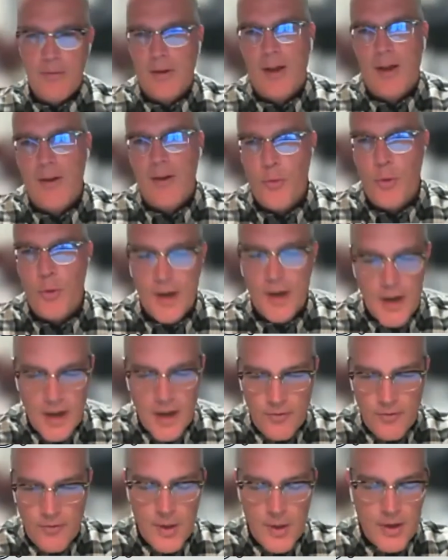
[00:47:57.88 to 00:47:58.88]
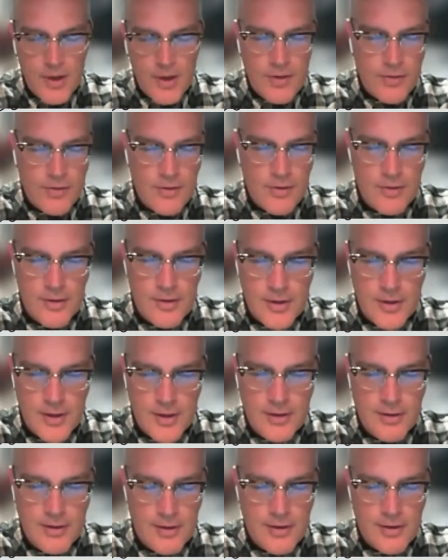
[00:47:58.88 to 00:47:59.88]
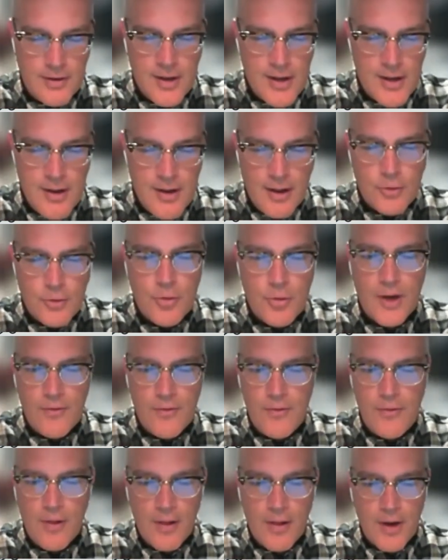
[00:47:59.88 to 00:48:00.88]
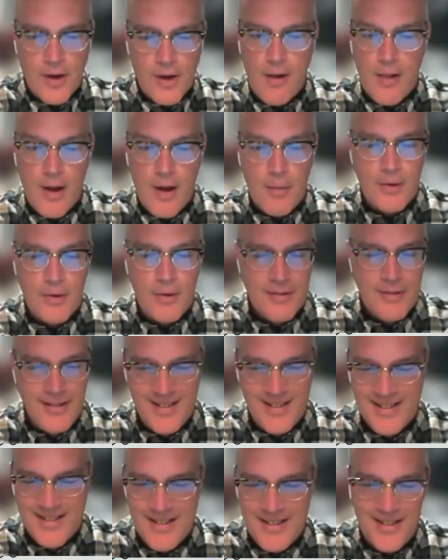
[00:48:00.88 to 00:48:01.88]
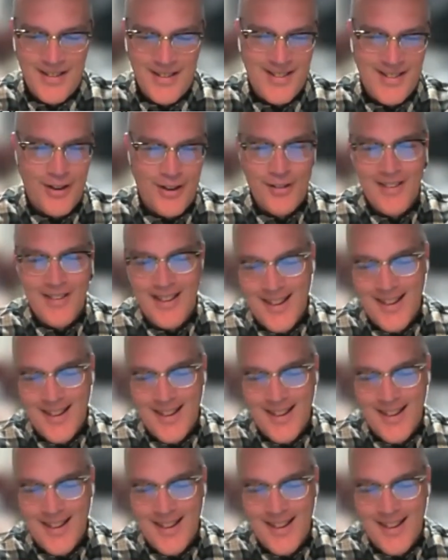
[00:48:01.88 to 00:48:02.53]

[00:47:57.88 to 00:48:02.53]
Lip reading: I have 1.5 minutes, and I'll try and fill it all up. No.